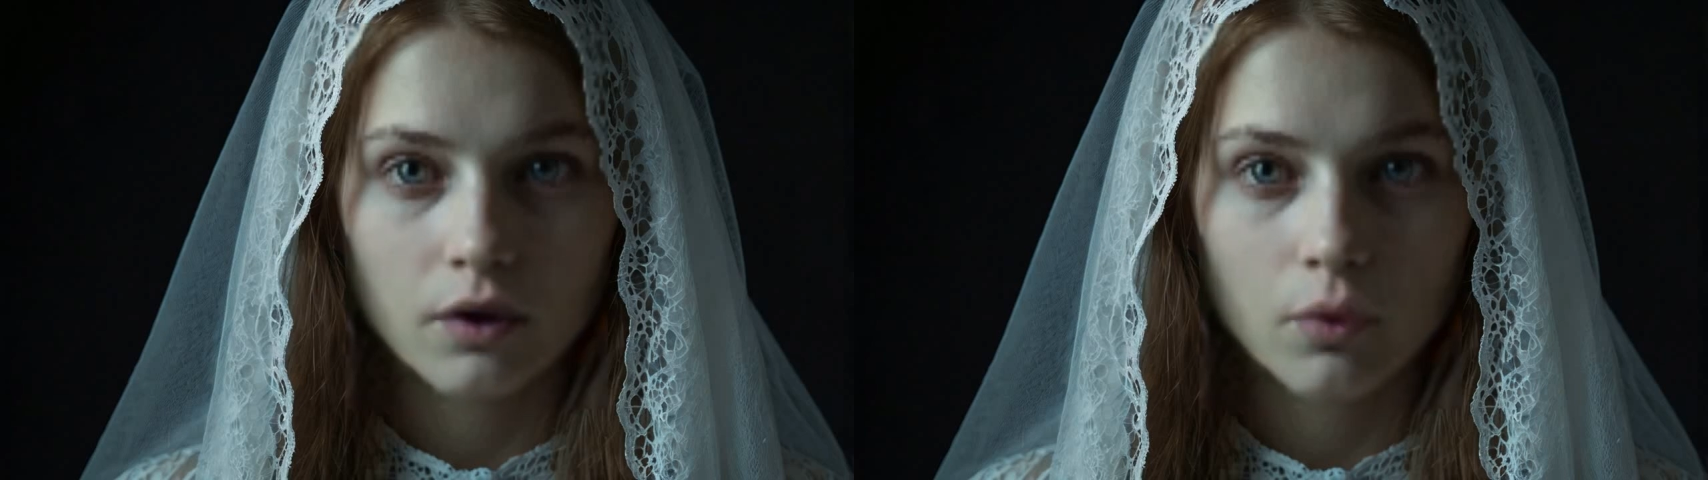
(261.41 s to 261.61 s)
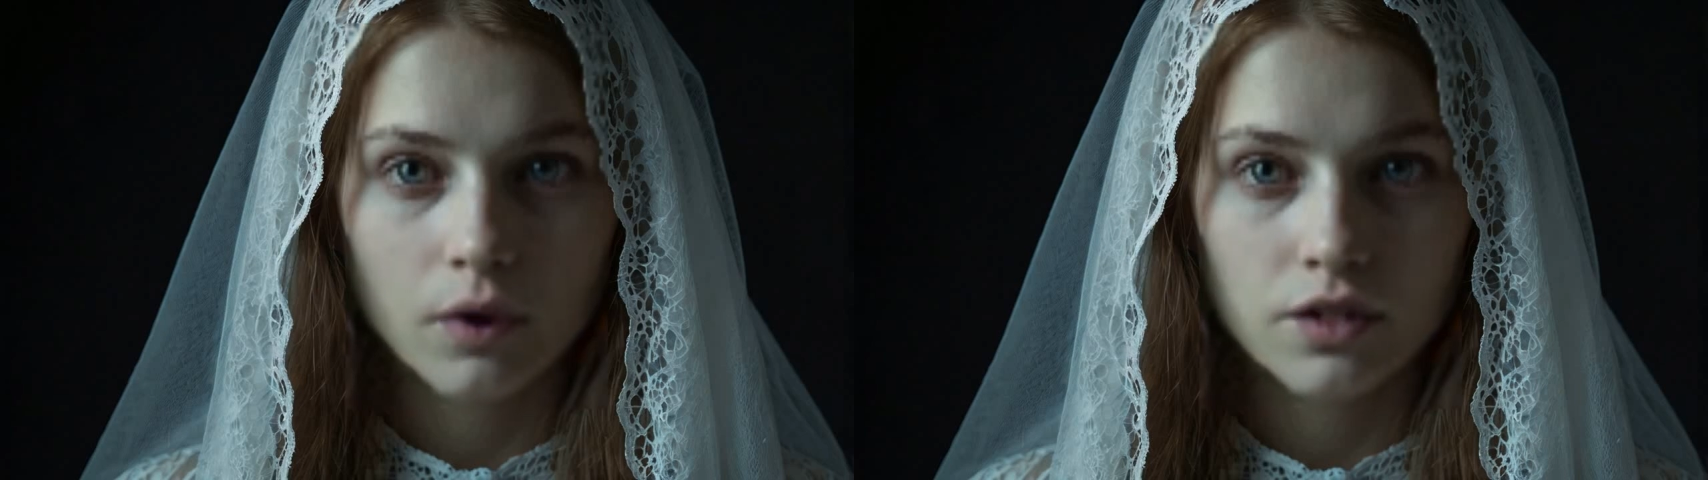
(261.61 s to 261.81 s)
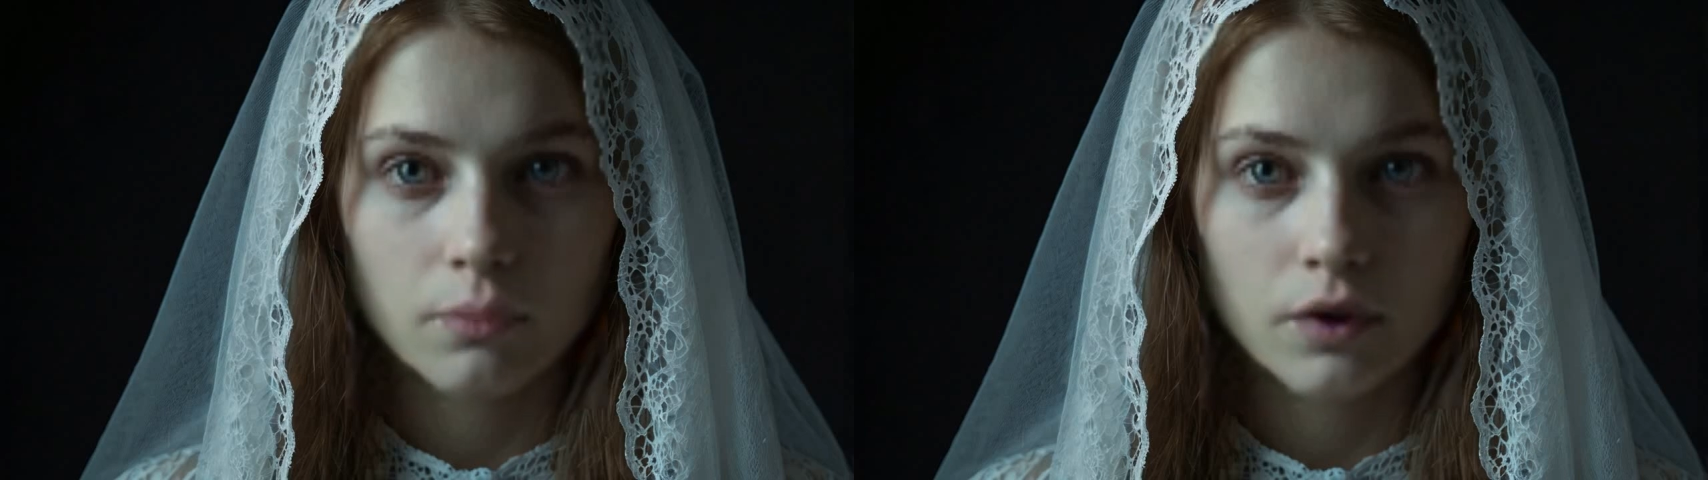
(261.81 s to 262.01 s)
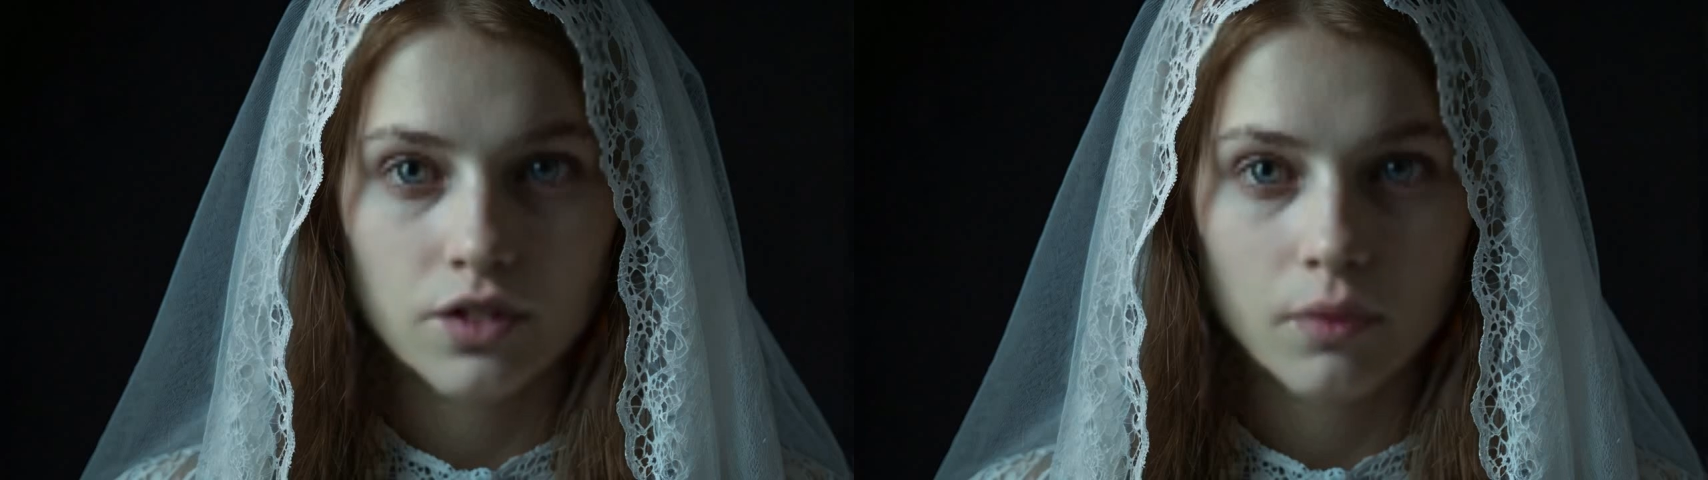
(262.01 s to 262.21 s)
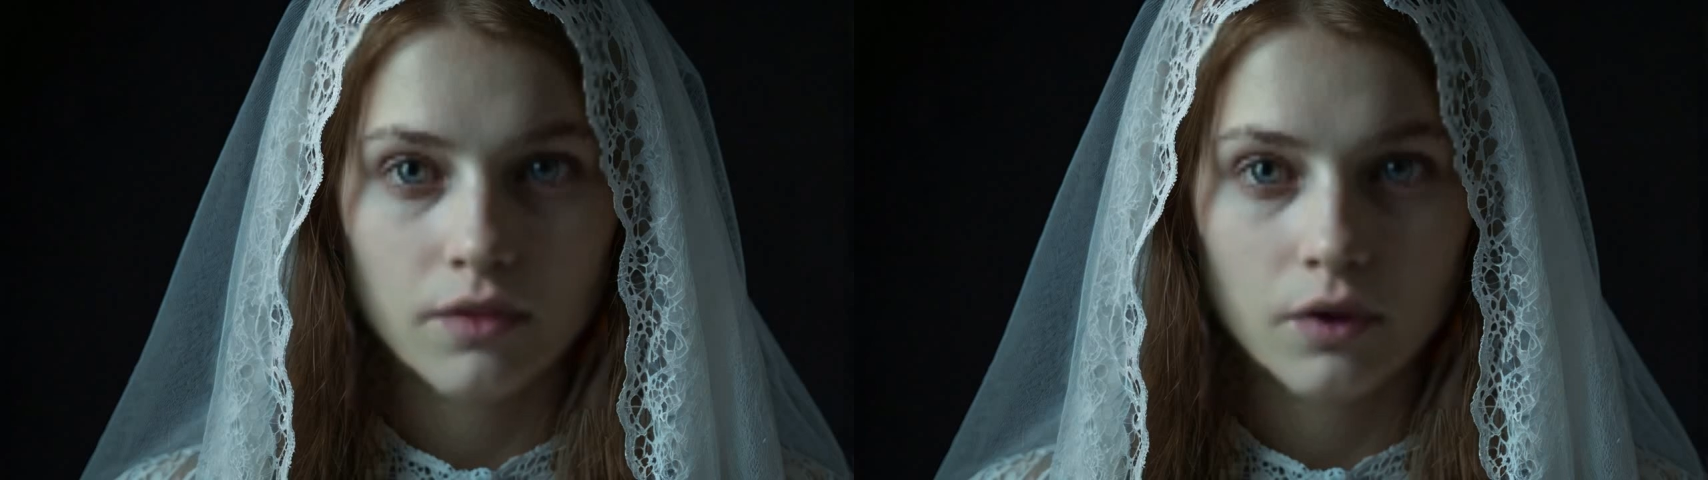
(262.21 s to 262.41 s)
a whisper
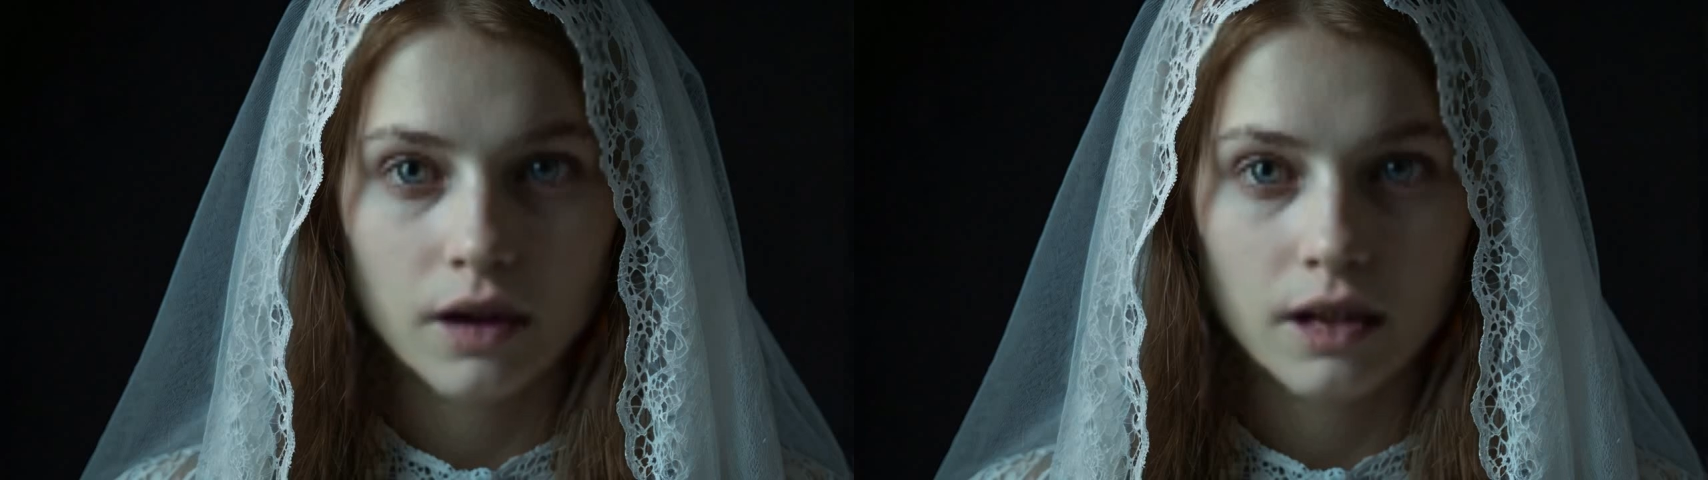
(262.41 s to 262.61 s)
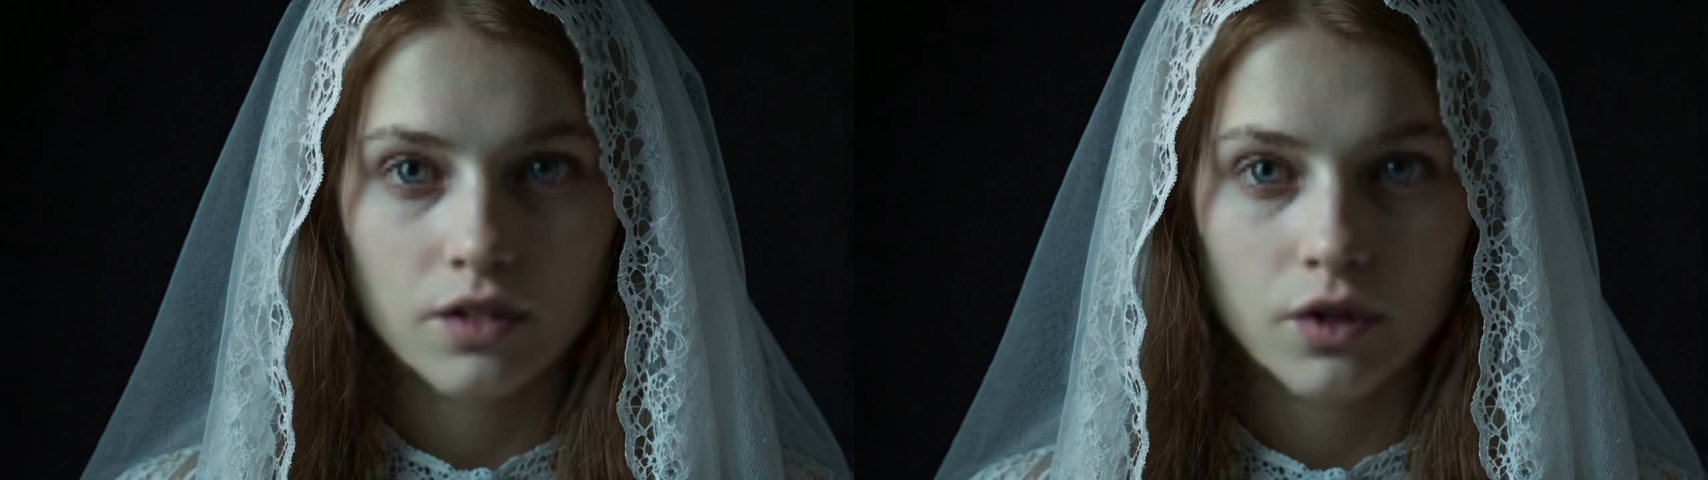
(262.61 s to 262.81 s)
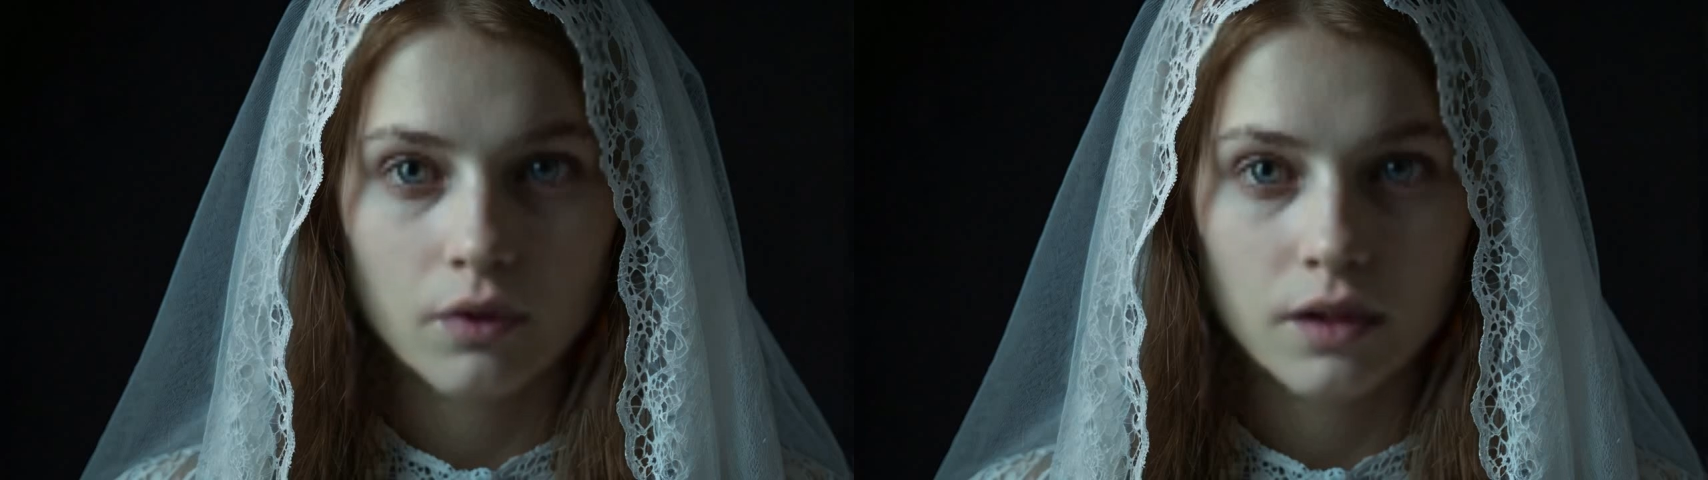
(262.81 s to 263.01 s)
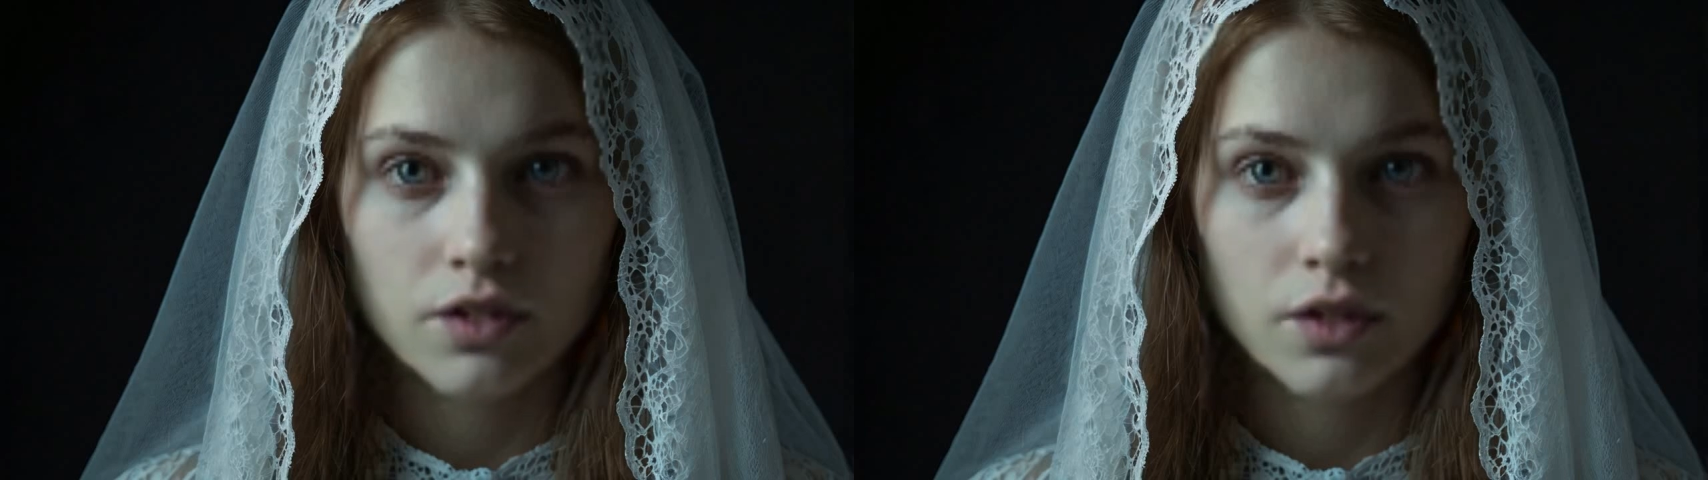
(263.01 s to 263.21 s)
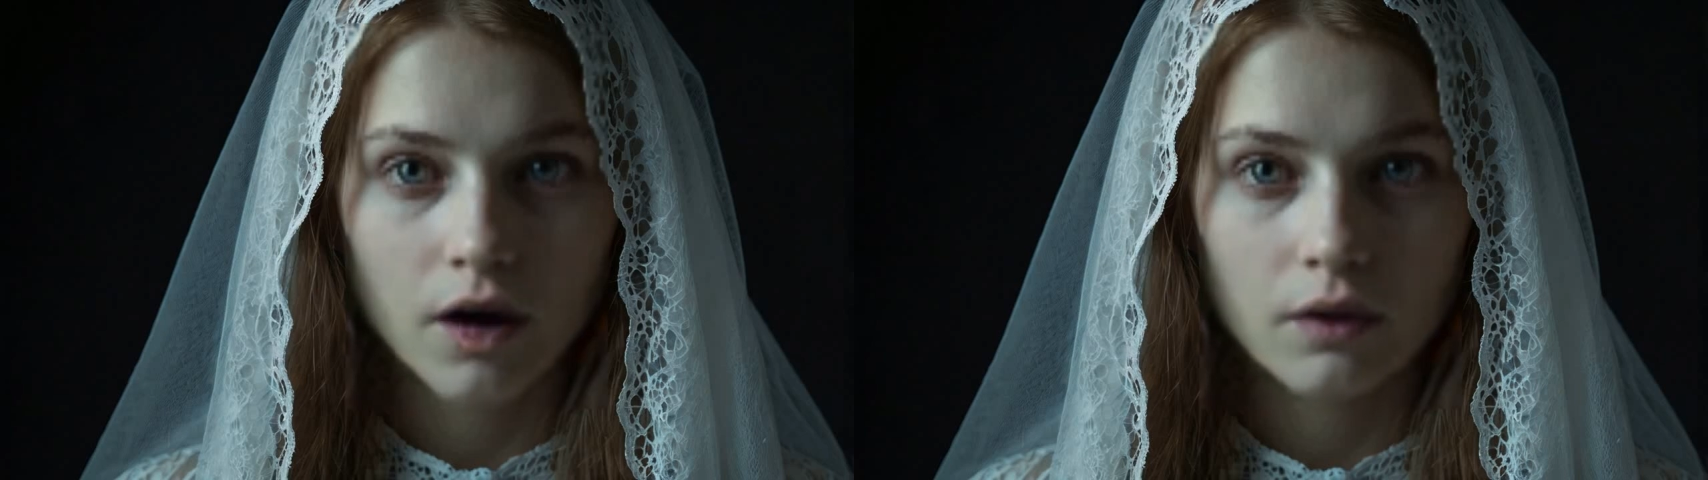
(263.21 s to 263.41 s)
slithering into her
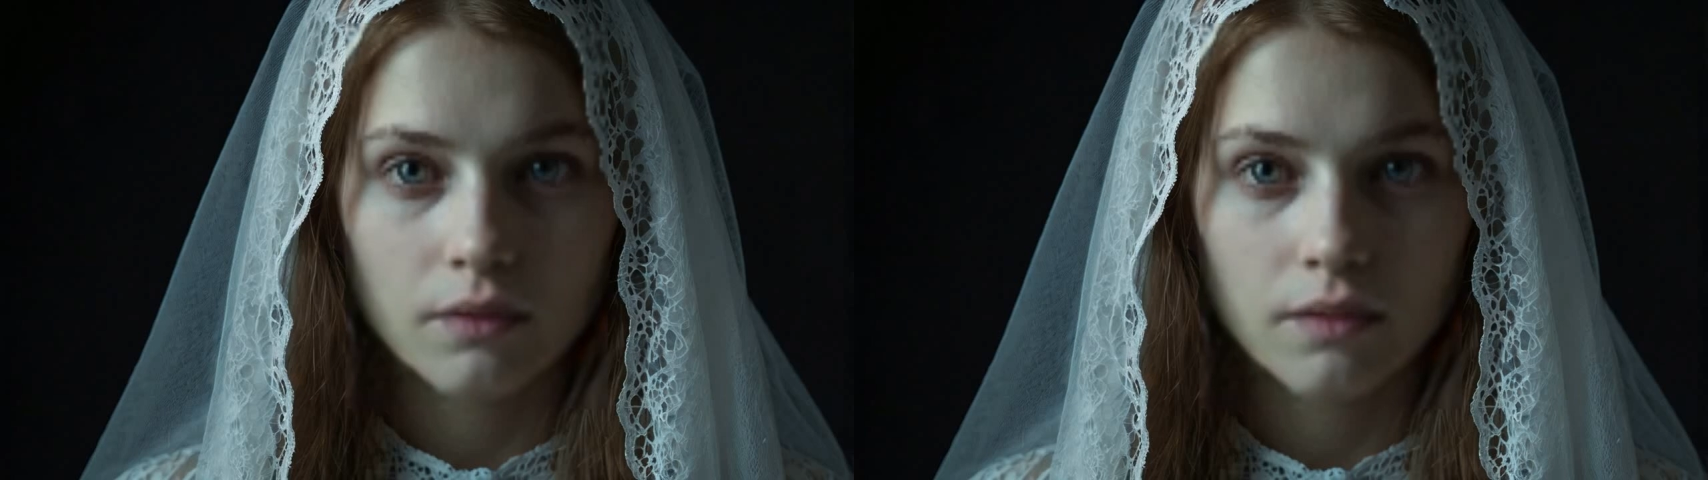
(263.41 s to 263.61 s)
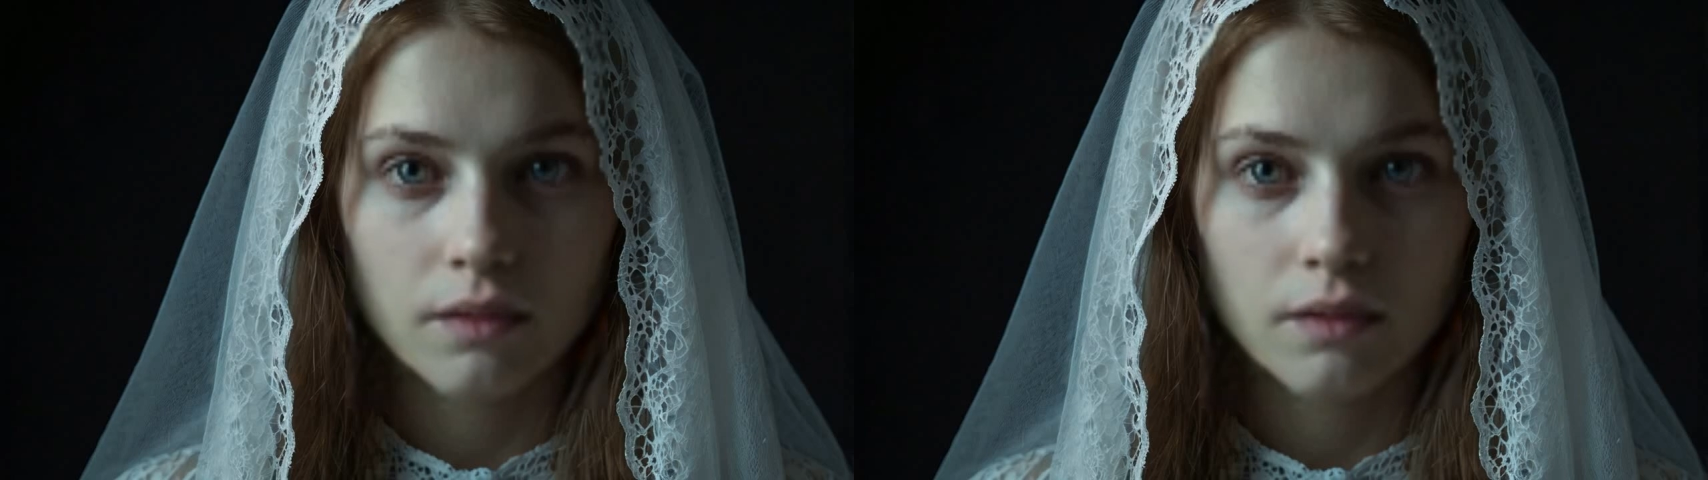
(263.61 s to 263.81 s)
skull.